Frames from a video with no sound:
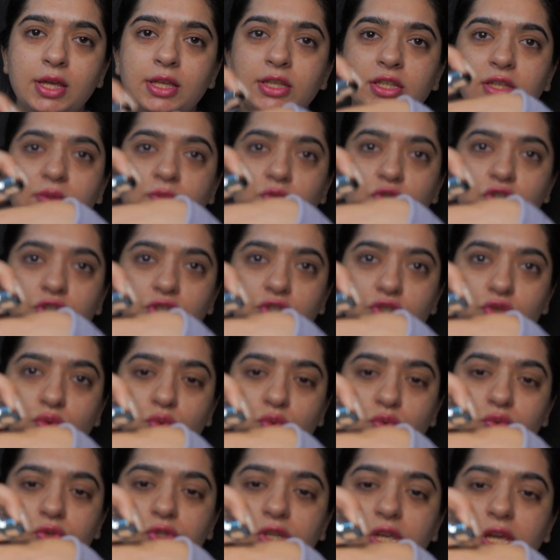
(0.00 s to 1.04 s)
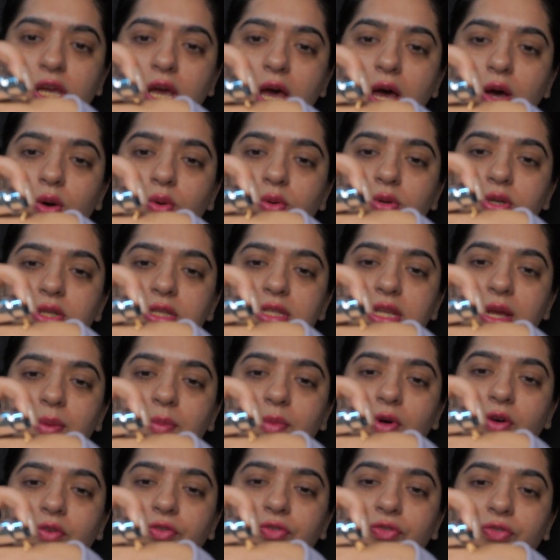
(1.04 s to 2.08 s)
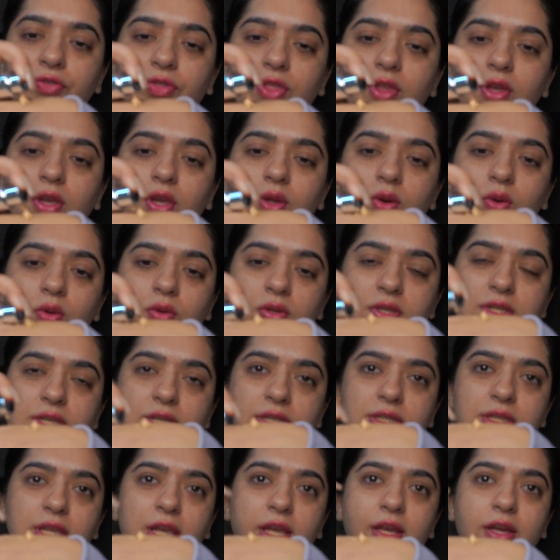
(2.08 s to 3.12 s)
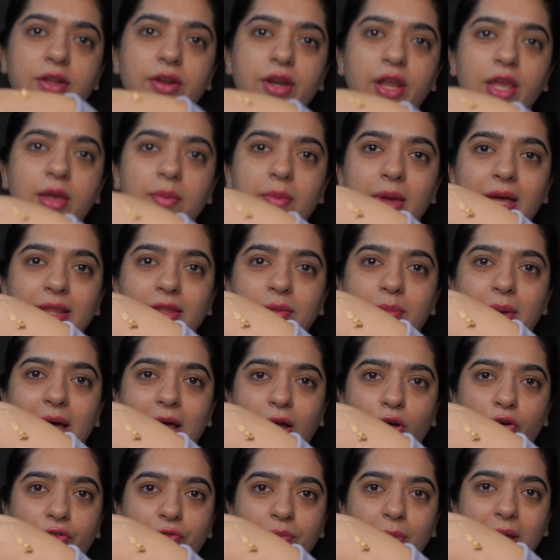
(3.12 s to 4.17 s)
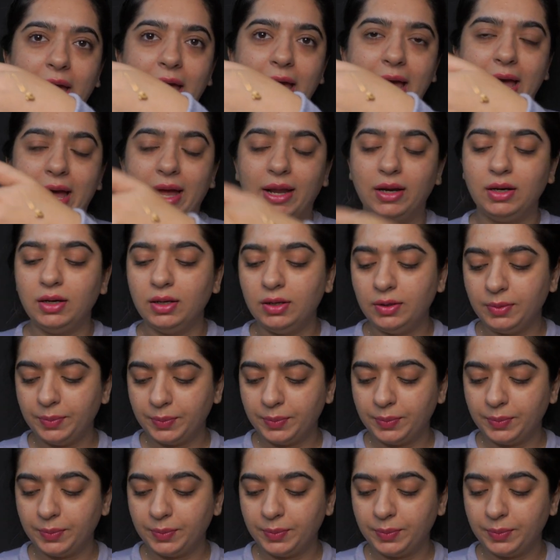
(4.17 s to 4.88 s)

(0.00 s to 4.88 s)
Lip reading: So I'm just oozing out some of the CC cream at the back of my hand.